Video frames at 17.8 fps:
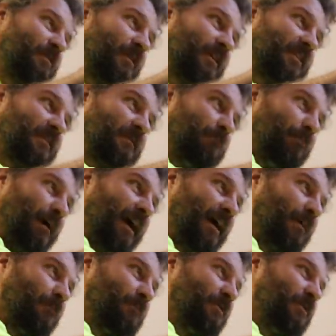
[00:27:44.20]
sure that's the
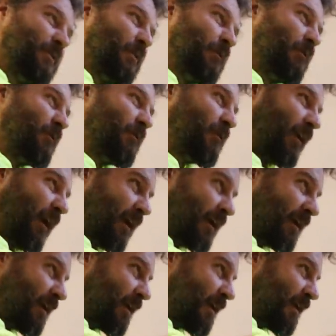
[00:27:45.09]
bottom, too.
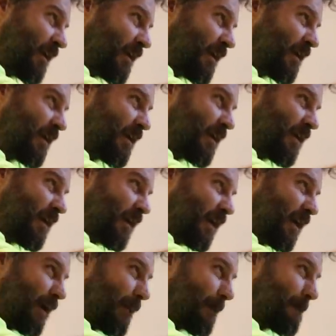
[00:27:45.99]
Fuck.
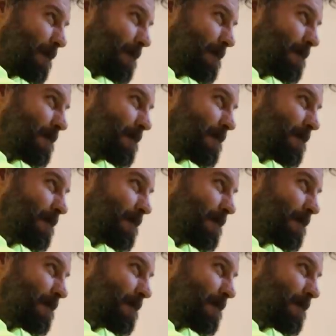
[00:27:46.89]
Um...